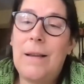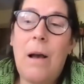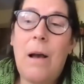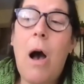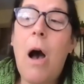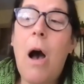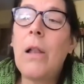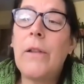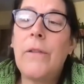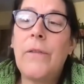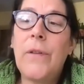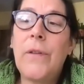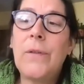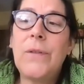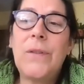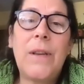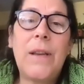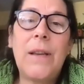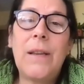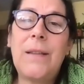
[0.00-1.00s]
all of
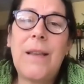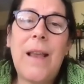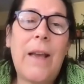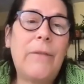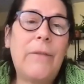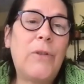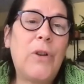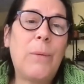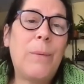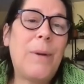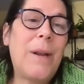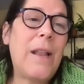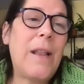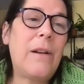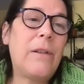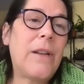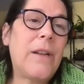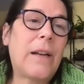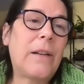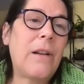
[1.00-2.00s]
those seeds have
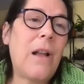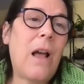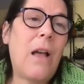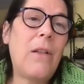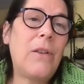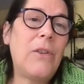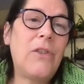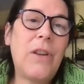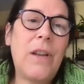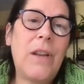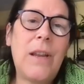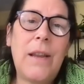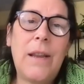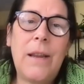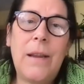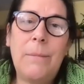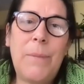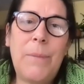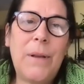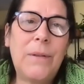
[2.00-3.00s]
terminator
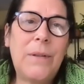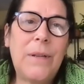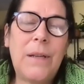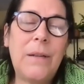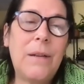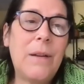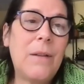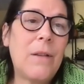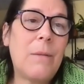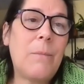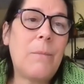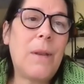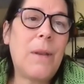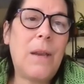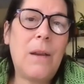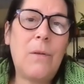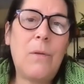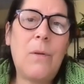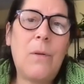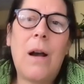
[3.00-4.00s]
technology built into them
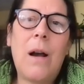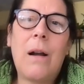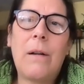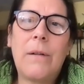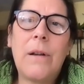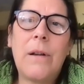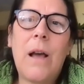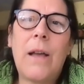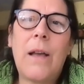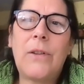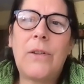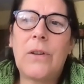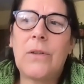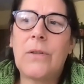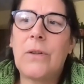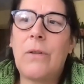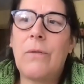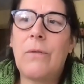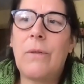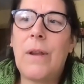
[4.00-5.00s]
you are not
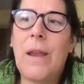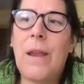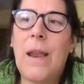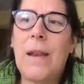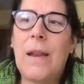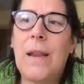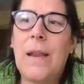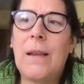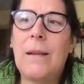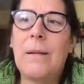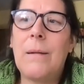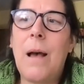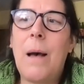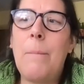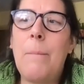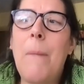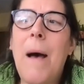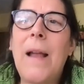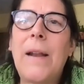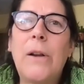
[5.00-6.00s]
just creating a
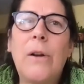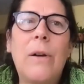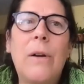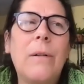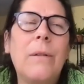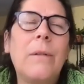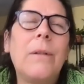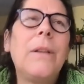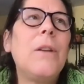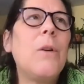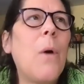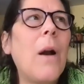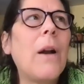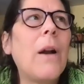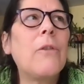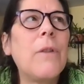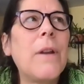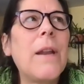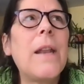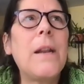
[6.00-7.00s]
minor you are
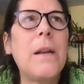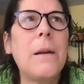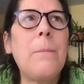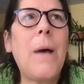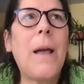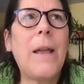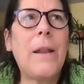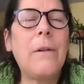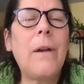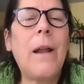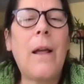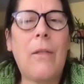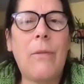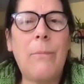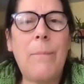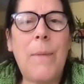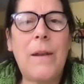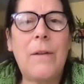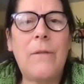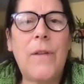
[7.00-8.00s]
creating a minor health
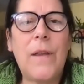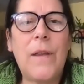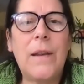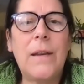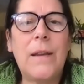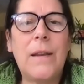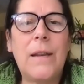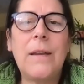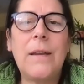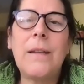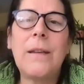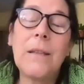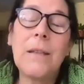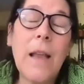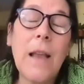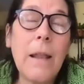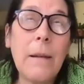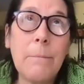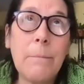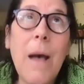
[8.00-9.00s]
benefit and
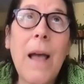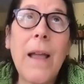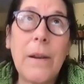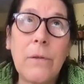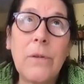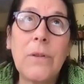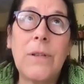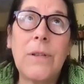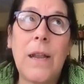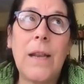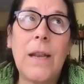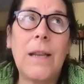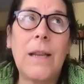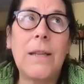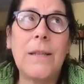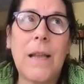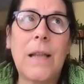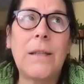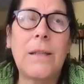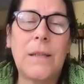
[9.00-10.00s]
and my understanding
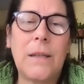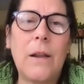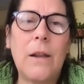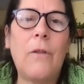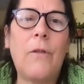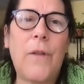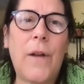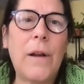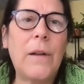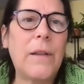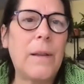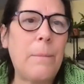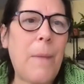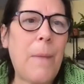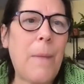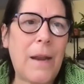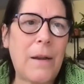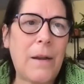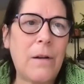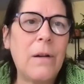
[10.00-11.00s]
is that's still fairly
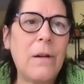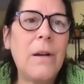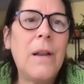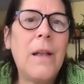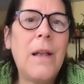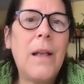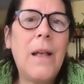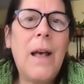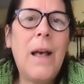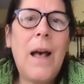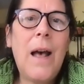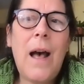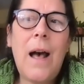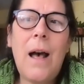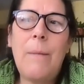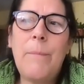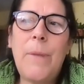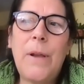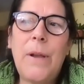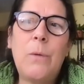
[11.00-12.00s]
minor
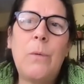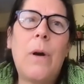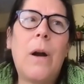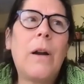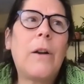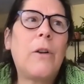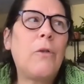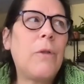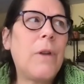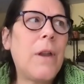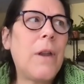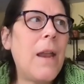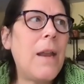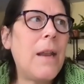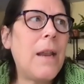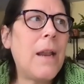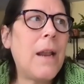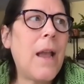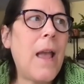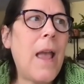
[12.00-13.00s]
um, but you are
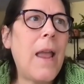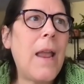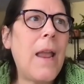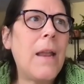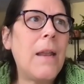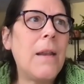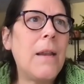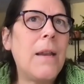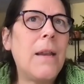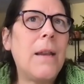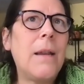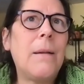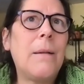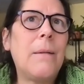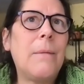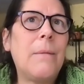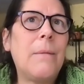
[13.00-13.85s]
creating a